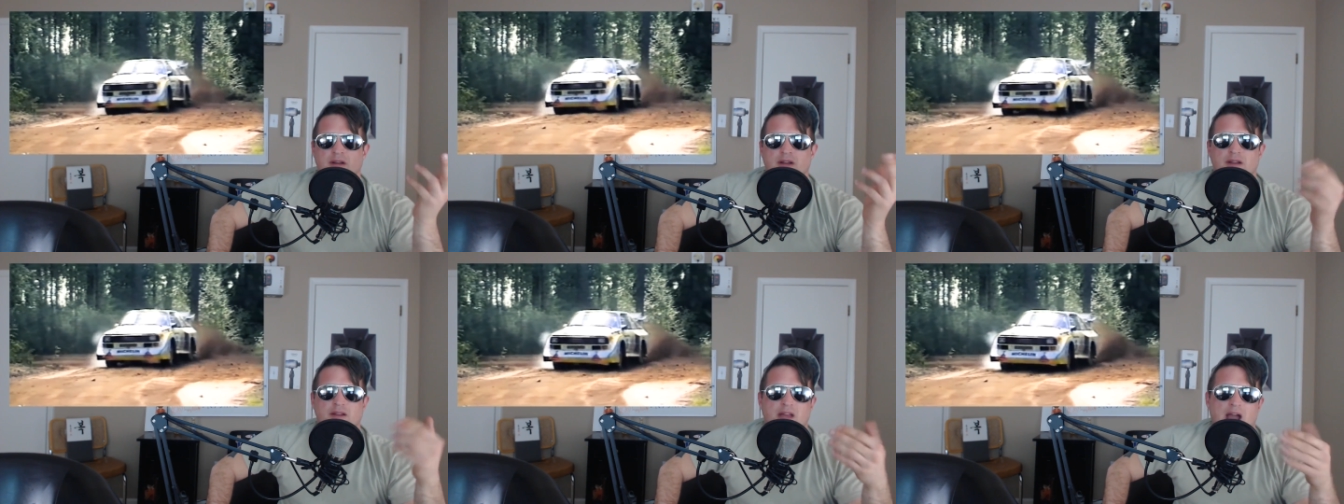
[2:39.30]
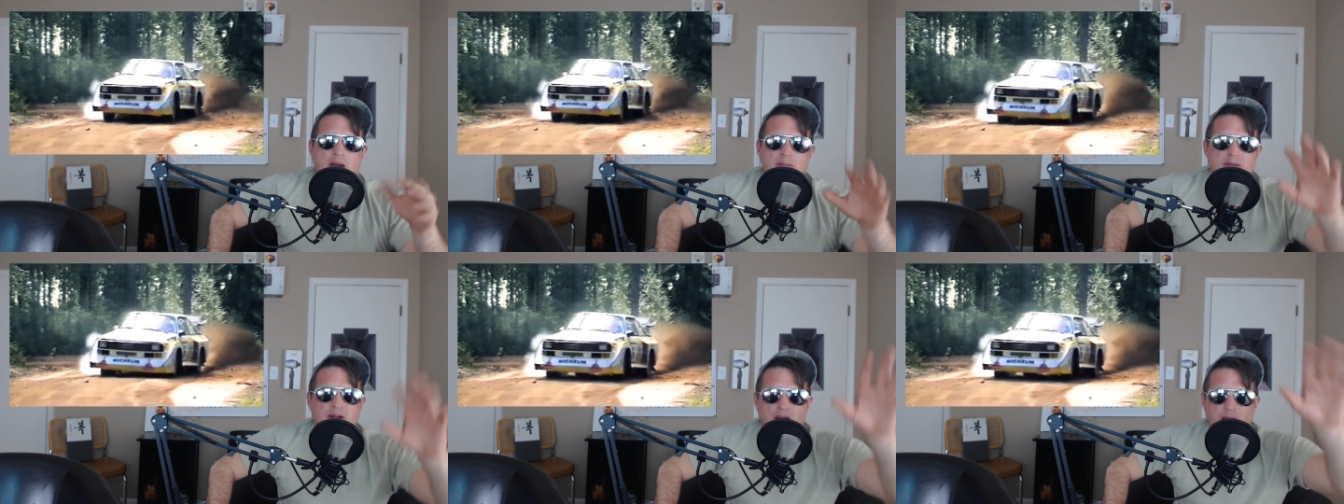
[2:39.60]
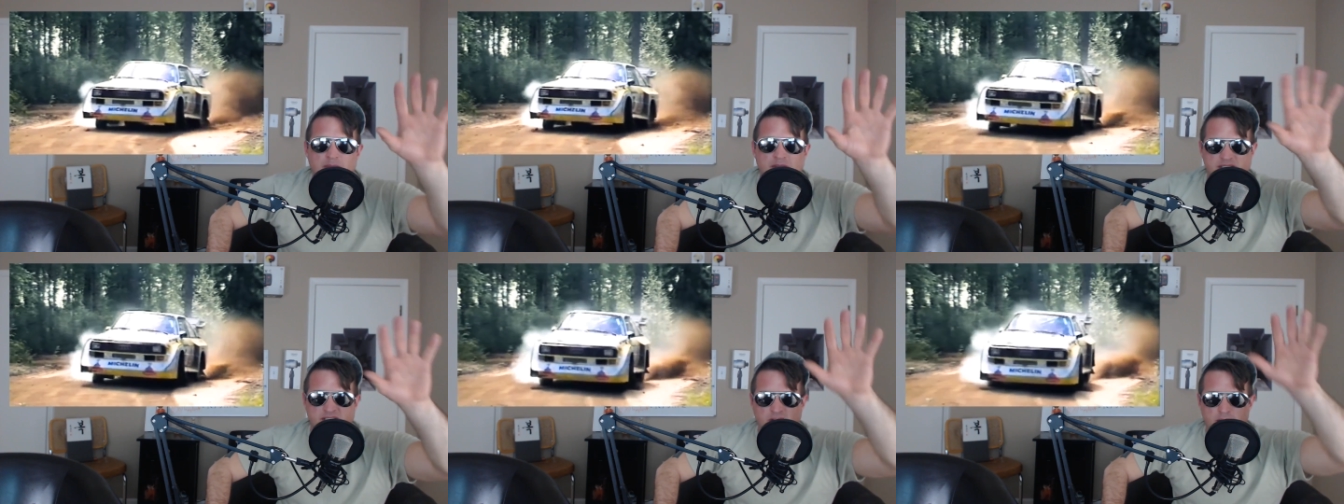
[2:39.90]
I'm,
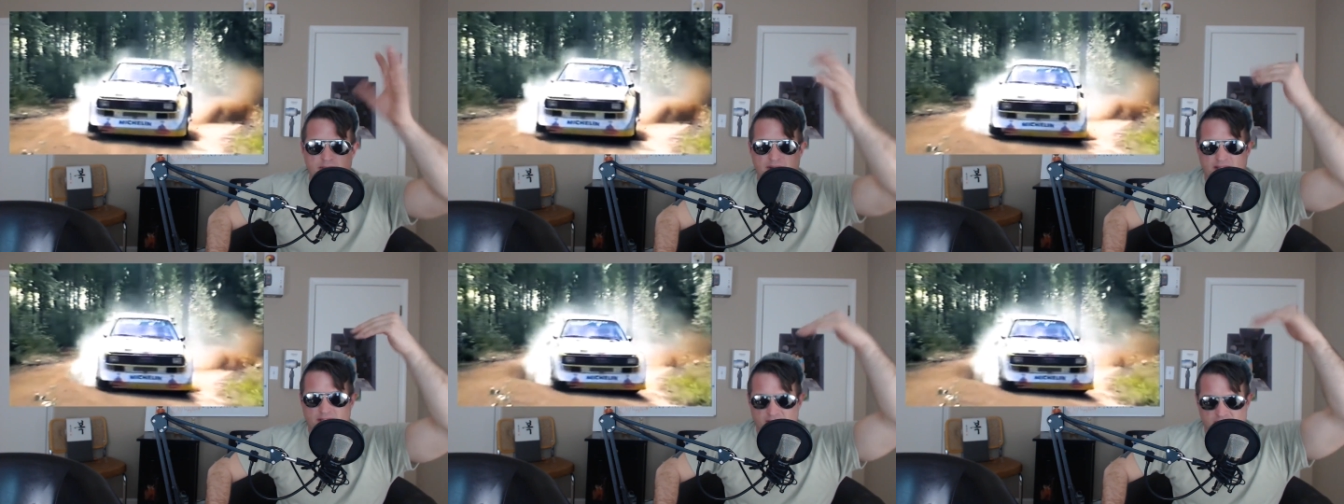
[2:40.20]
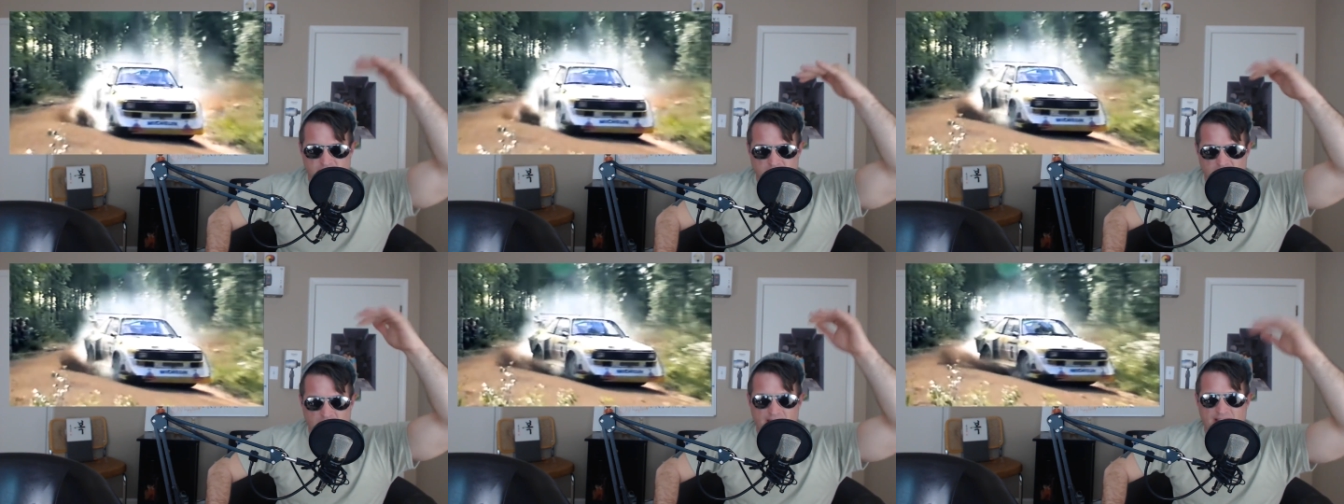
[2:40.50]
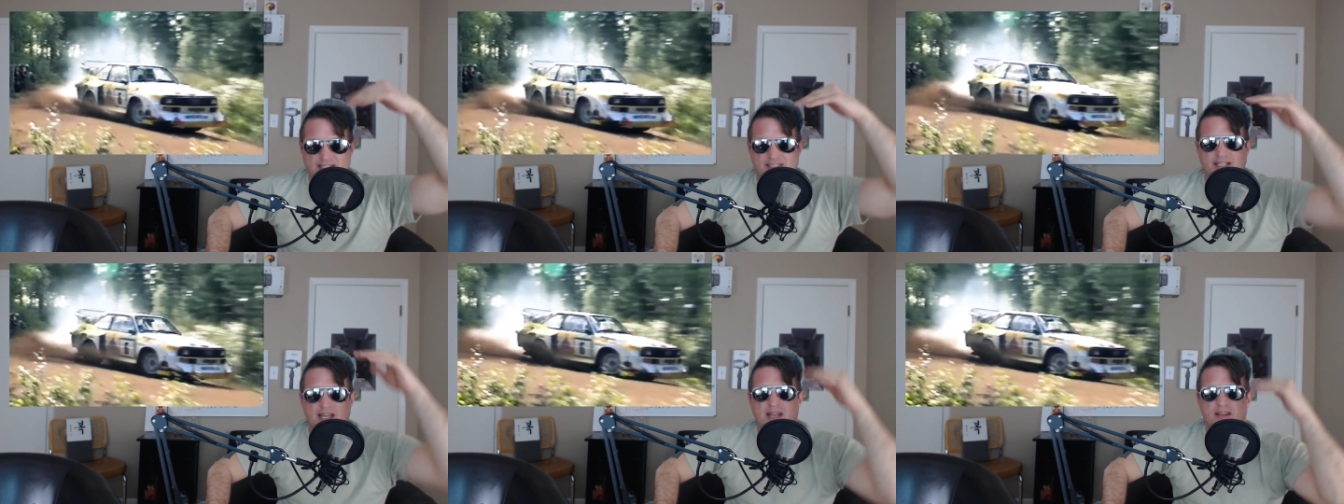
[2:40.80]
I'm assuming there's a
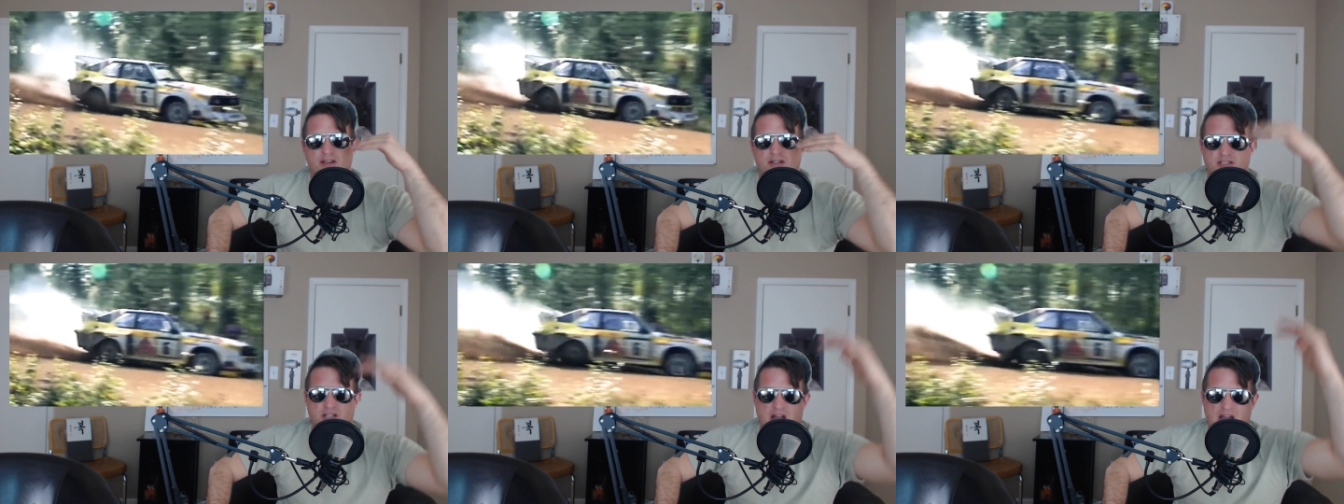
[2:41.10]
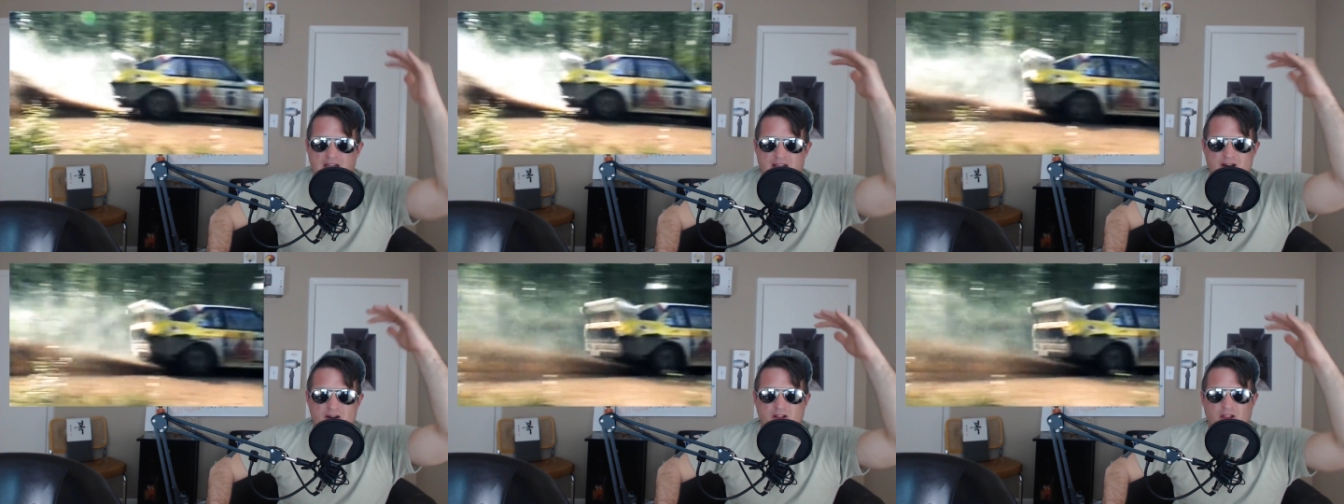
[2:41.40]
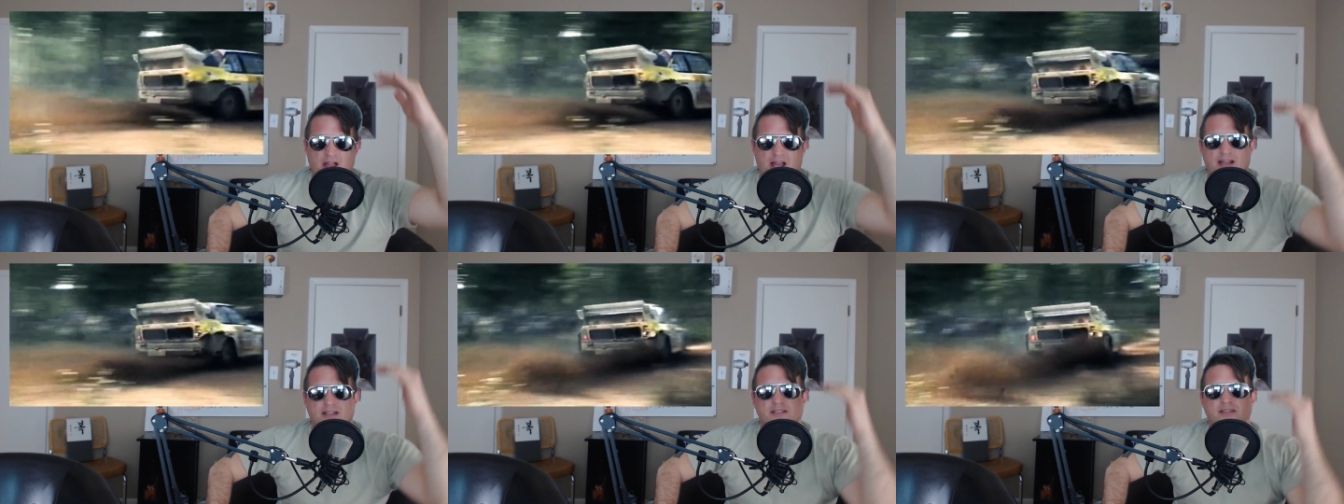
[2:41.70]
Class A. There's a higher
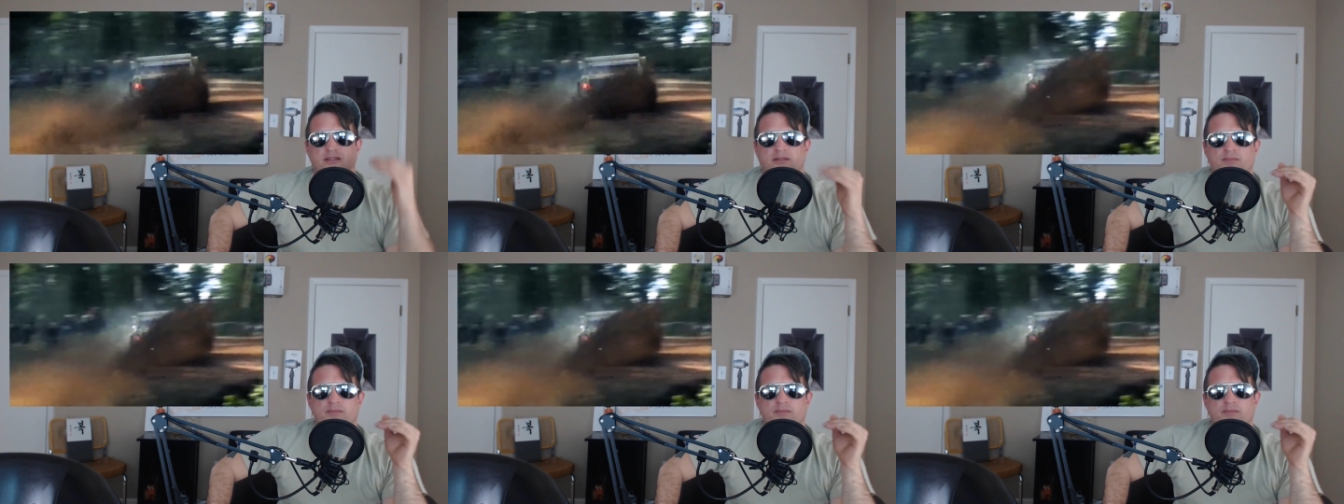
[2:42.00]
class.